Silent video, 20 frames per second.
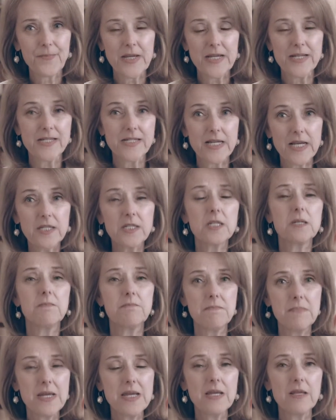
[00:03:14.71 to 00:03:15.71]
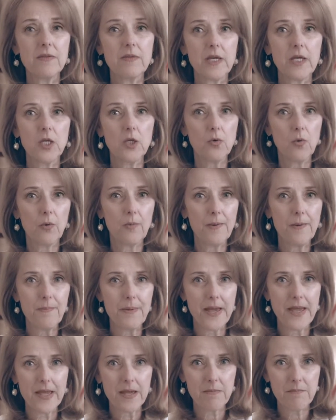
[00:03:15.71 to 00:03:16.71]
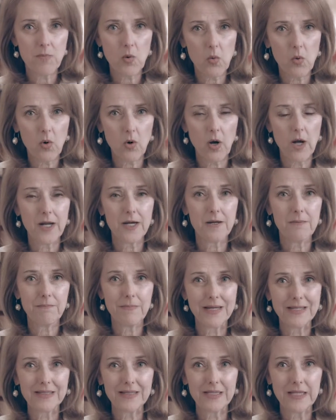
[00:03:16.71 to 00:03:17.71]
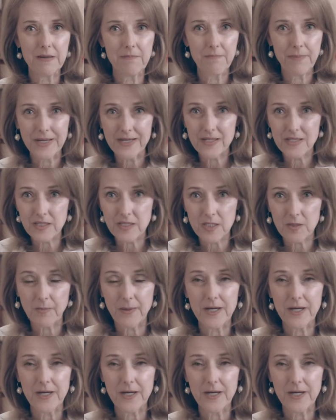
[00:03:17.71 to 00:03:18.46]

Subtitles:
It doesn't mean that you will be paying more on a monthly basis,